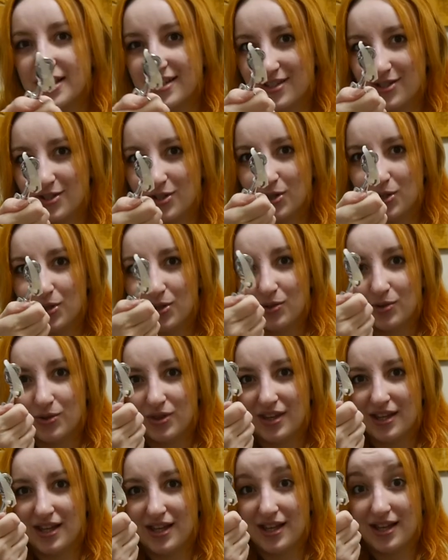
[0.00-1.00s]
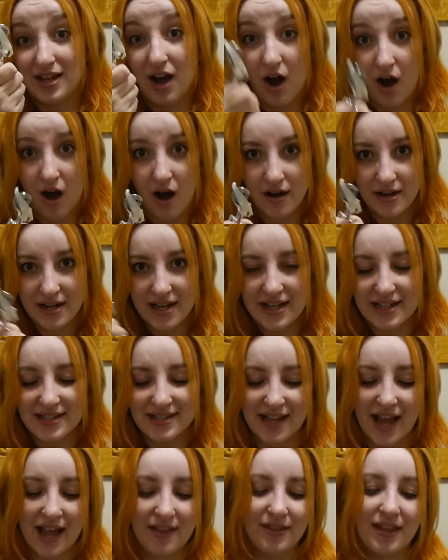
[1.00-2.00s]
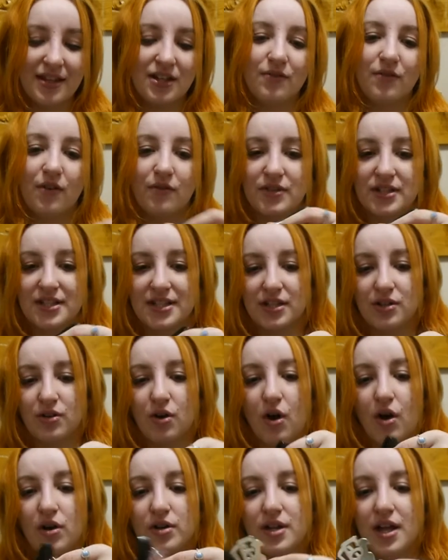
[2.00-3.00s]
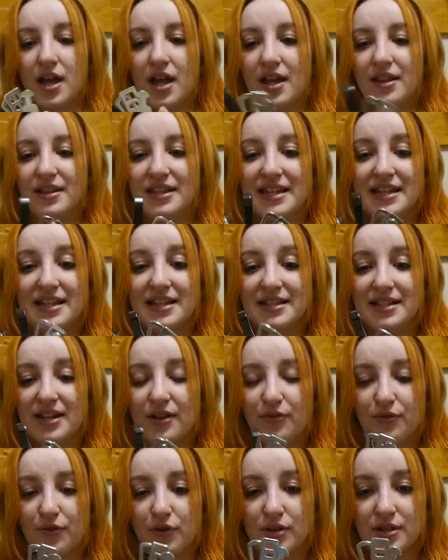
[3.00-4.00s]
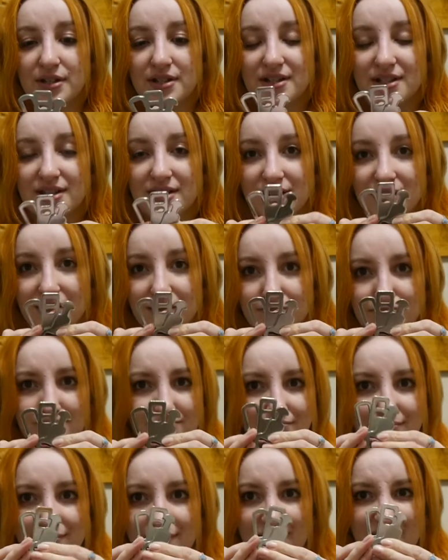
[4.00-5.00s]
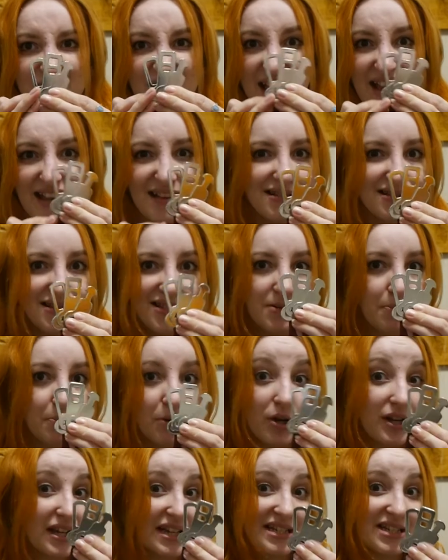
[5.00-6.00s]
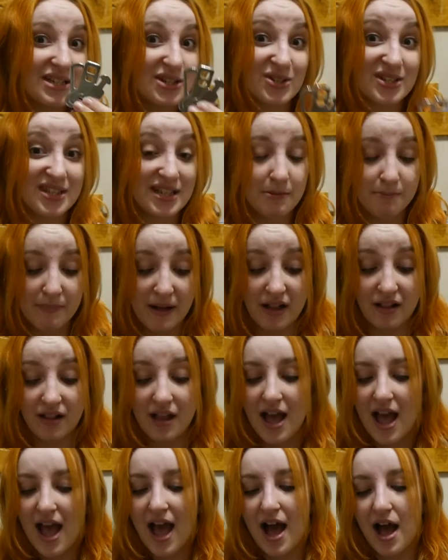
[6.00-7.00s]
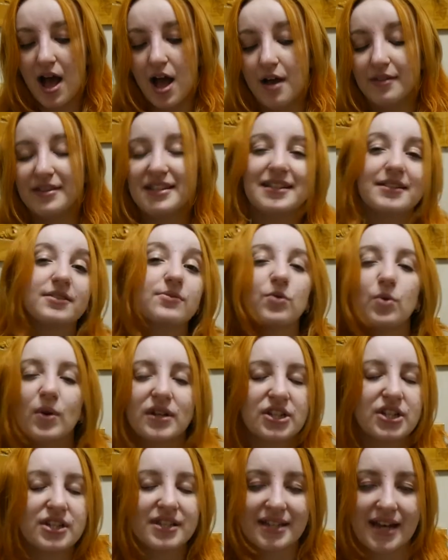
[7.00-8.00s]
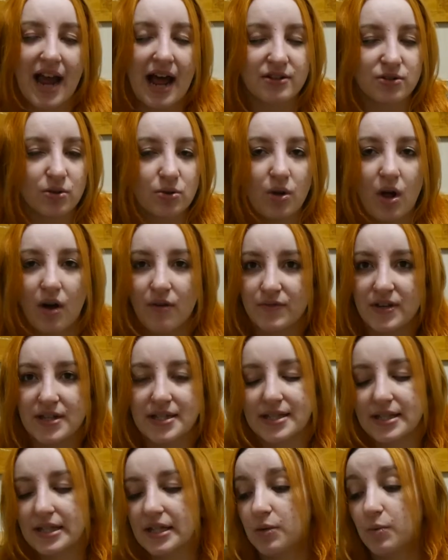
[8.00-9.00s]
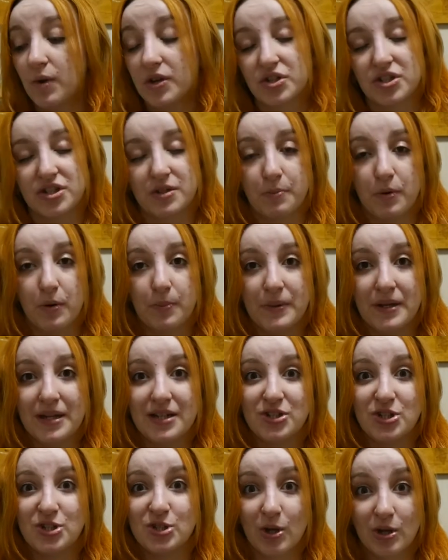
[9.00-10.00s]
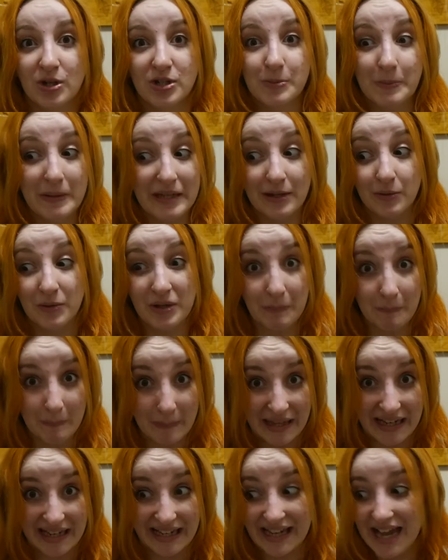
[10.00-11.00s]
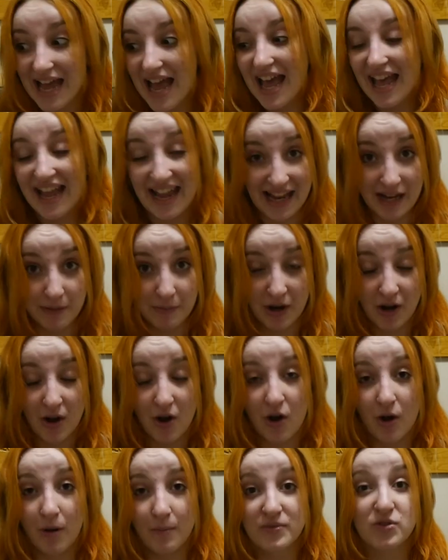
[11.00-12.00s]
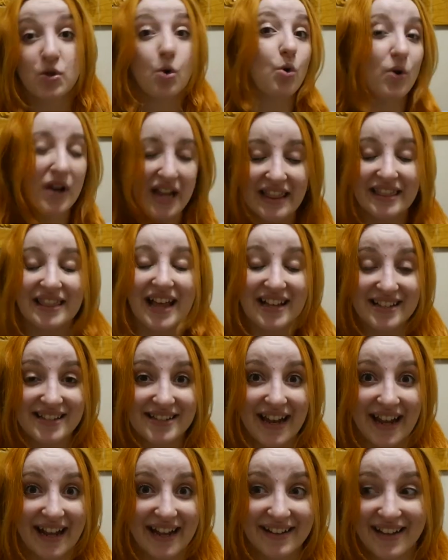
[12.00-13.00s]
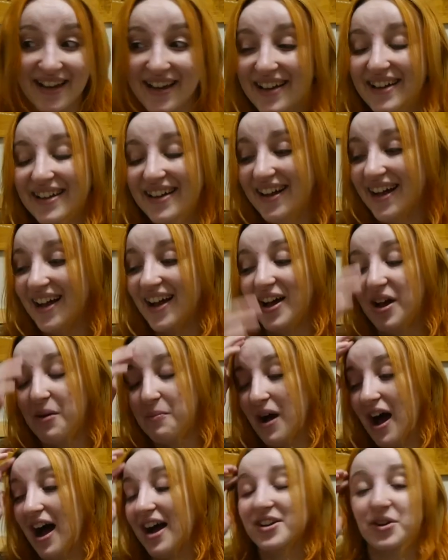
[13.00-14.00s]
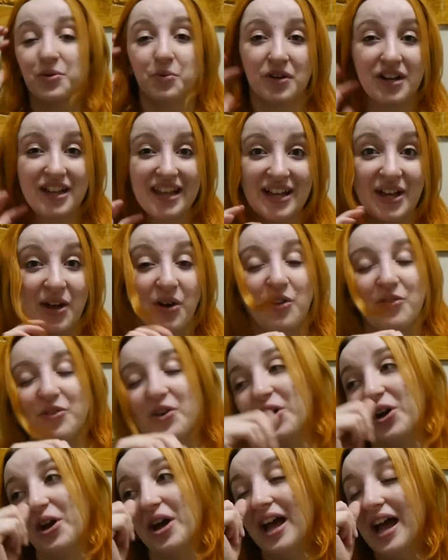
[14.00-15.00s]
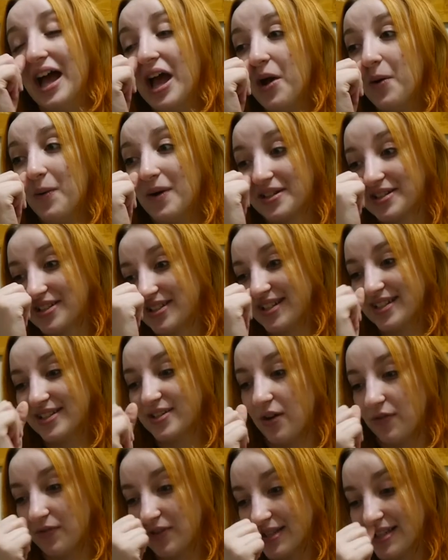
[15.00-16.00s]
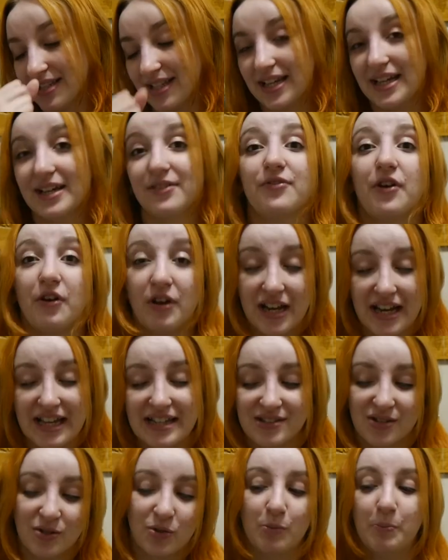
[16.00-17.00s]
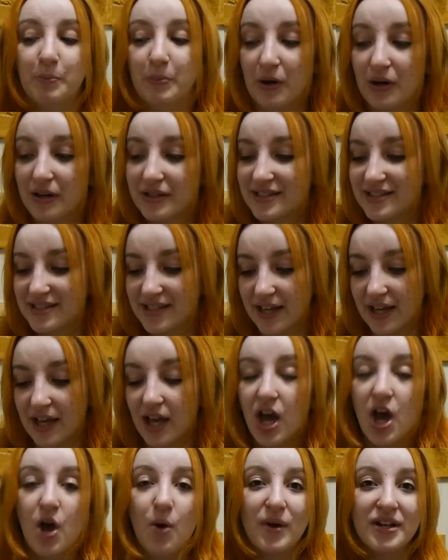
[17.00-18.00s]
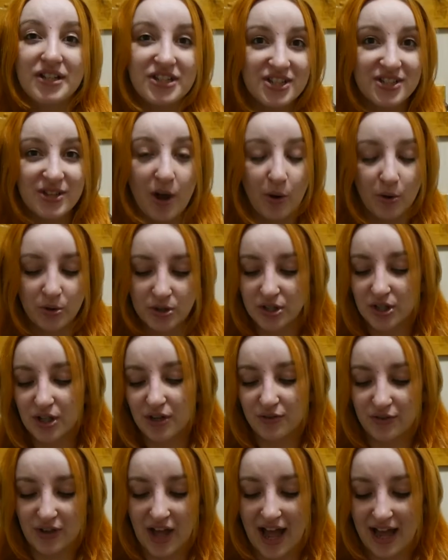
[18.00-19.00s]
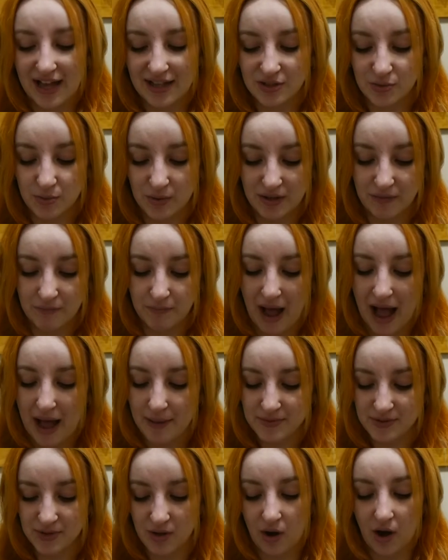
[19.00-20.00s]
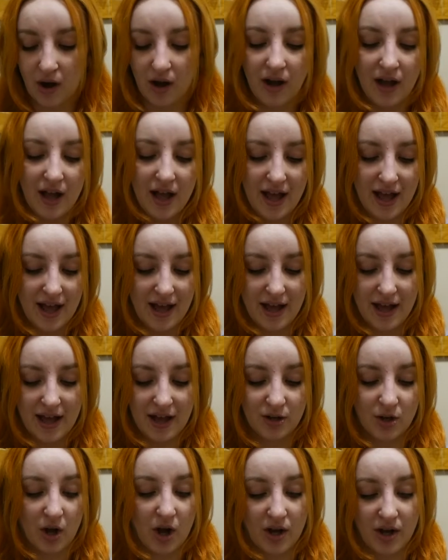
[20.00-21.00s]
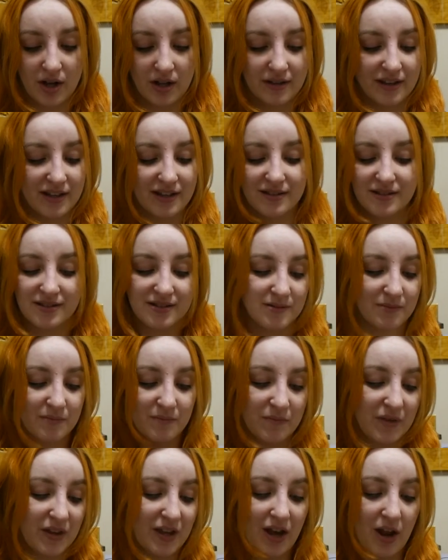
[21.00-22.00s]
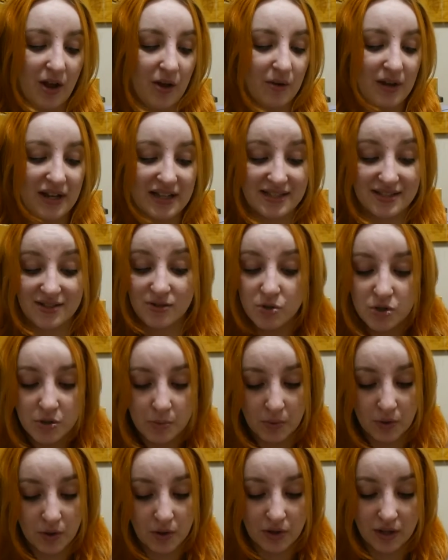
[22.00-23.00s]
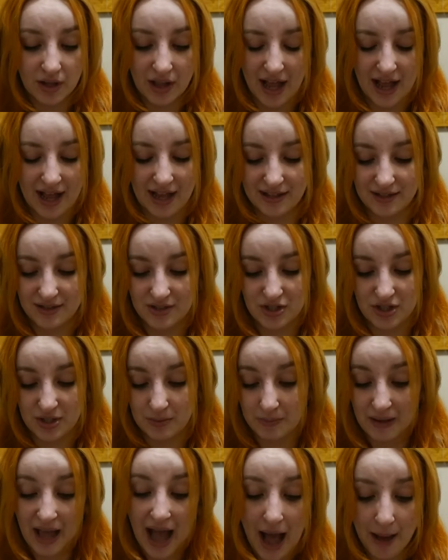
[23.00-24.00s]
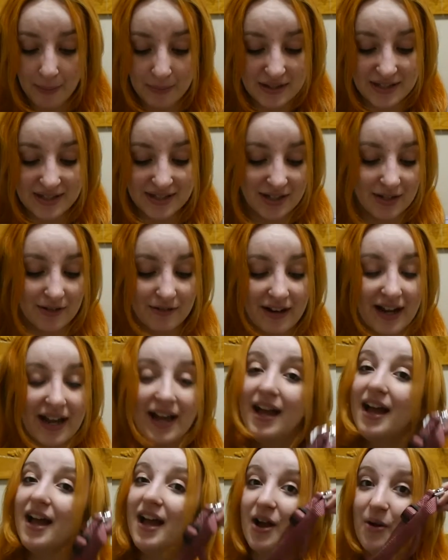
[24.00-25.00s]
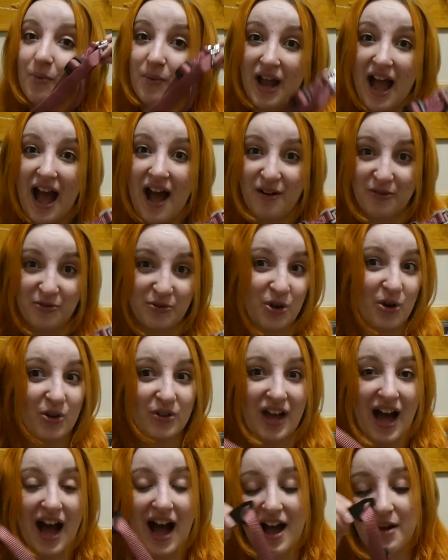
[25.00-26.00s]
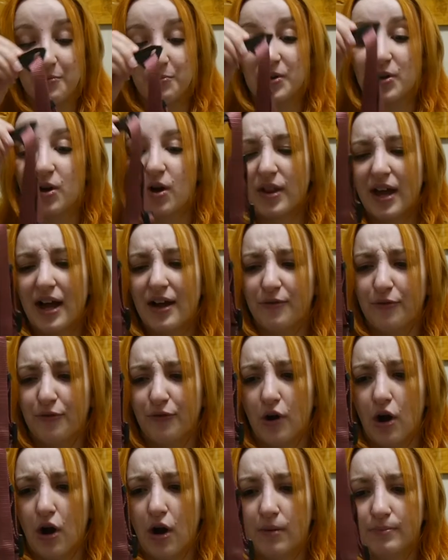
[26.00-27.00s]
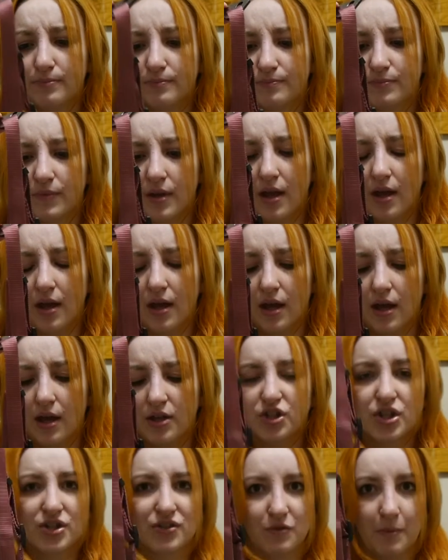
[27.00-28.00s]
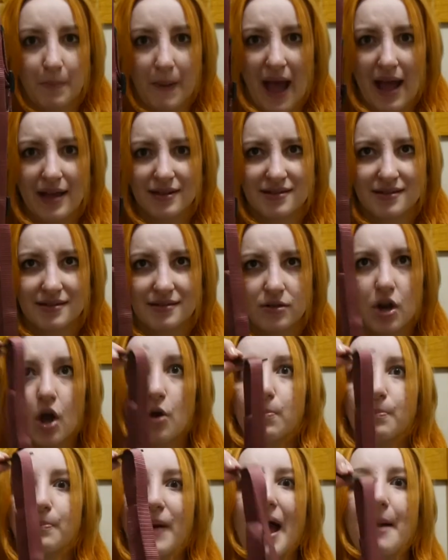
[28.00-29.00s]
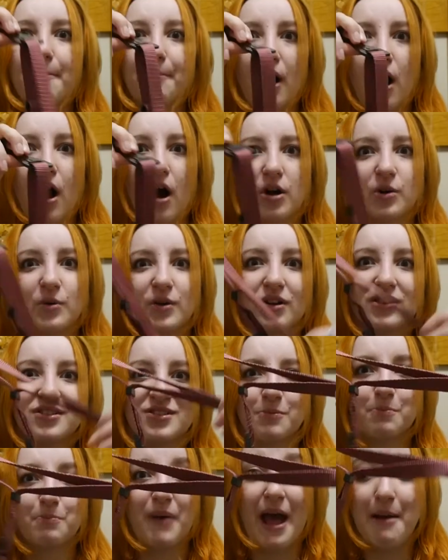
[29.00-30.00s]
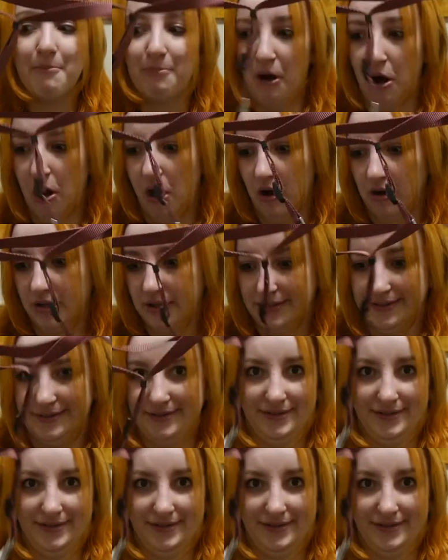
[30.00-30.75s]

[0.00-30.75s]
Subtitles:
this to the harness, and then you've obviously got the different things to plug into your seatbelt. This is for when she's an adult, obviously. While she's a puppy, she's going to be with me in my arms or in that sling. I don't want to let go of her while she's obviously very little. But when she's old enough and we've perhaps got a car that, you know, is suitable and she'd be happy to do it, we have got that. And we got that from Just For Pets. No, PenParc. We got this in PenParc.